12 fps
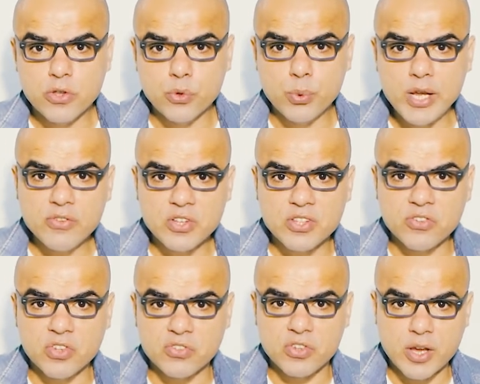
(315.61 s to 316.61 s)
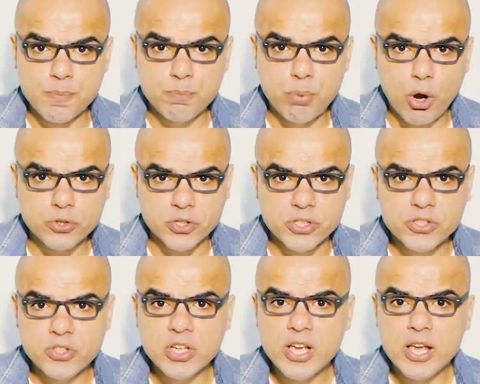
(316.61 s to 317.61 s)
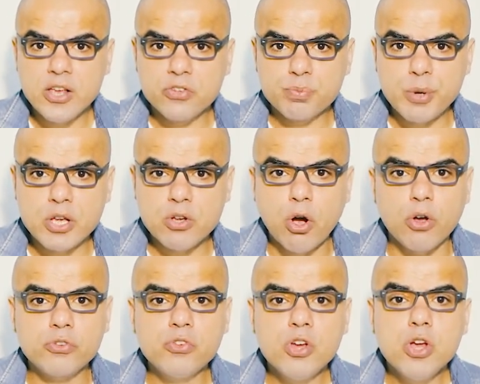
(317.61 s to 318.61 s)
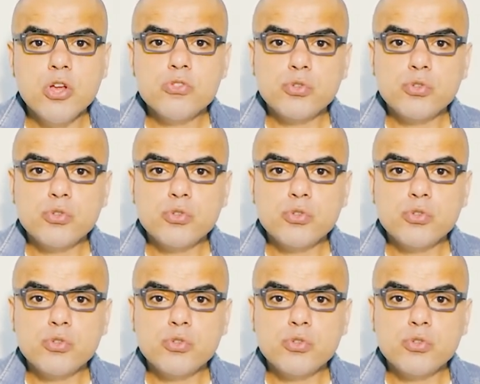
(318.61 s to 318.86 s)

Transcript: The reason this is important is because